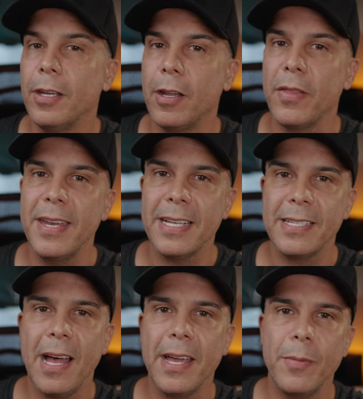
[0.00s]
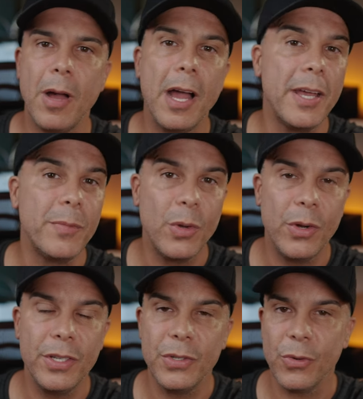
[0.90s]
Now, the next item I am
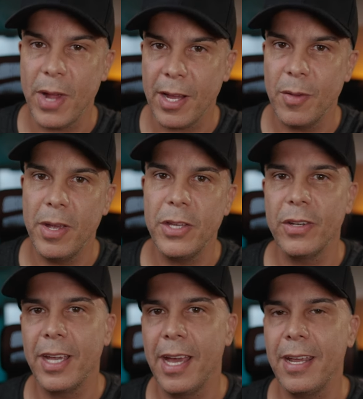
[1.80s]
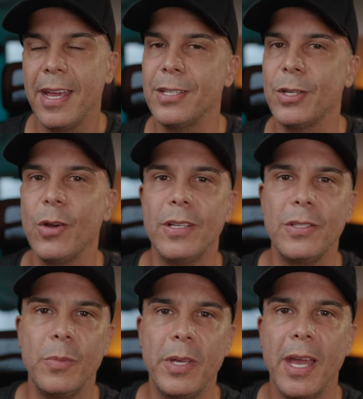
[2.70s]
going to recommend you get is going
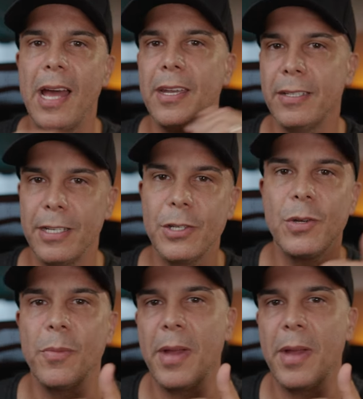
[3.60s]
to be an additional